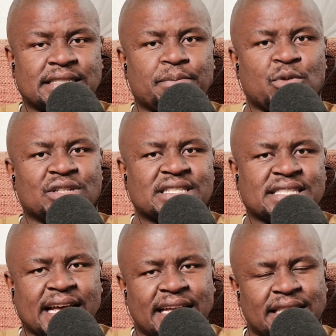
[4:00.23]

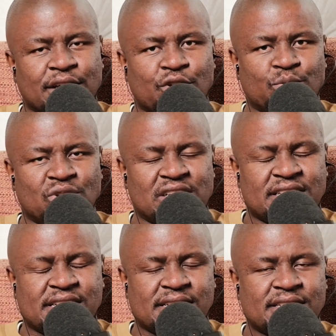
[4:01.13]
monster in the
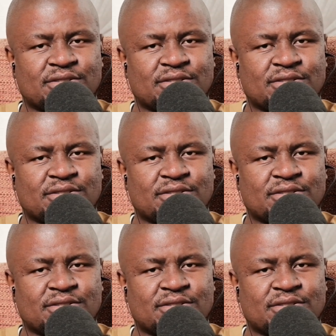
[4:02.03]
community.